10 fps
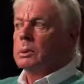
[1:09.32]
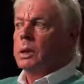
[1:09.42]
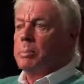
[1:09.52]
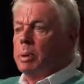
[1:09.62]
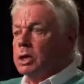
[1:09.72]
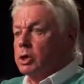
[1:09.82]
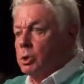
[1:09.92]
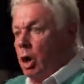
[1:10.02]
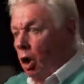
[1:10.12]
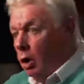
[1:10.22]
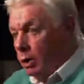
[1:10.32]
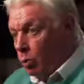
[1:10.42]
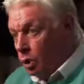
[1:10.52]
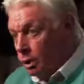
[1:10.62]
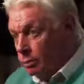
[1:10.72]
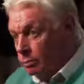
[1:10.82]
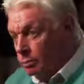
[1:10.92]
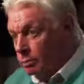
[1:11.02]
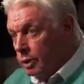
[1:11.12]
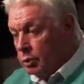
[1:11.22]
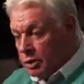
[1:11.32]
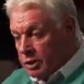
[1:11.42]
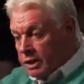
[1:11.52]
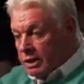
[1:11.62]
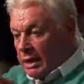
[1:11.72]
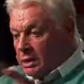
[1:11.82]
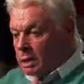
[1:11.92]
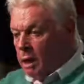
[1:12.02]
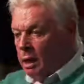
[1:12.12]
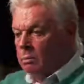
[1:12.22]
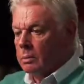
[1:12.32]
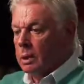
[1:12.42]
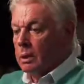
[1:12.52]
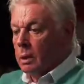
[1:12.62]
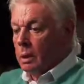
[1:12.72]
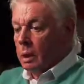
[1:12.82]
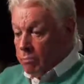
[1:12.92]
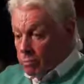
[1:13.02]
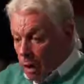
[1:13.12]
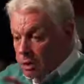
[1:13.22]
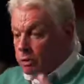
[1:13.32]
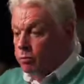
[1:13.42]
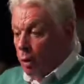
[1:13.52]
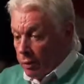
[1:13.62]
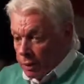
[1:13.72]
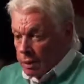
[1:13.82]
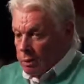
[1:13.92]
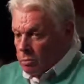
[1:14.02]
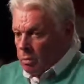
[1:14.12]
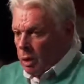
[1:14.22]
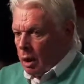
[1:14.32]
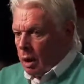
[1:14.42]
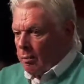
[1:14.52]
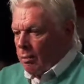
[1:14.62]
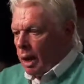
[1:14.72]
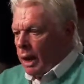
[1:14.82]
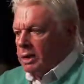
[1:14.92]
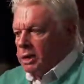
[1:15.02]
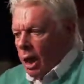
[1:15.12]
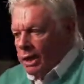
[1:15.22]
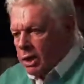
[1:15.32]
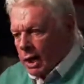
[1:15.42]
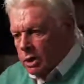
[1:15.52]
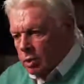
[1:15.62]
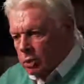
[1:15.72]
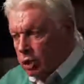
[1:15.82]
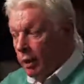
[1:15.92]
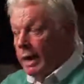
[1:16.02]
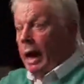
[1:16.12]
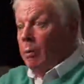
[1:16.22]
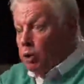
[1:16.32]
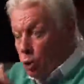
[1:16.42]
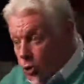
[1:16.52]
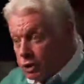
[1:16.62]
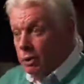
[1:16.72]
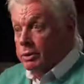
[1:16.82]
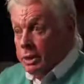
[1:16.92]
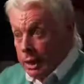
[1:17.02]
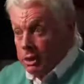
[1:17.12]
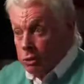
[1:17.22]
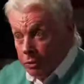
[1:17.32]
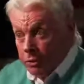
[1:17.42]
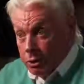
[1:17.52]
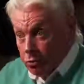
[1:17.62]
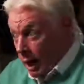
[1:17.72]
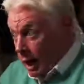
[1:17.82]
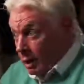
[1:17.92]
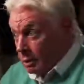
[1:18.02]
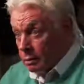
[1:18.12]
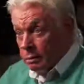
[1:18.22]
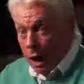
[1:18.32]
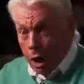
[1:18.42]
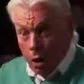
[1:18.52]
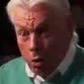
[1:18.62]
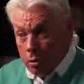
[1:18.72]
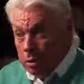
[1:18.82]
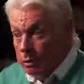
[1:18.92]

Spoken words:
in a place called Hollywood, which was the center of much of what these alleged hijackers were doing and was also the center of this ring? Hello?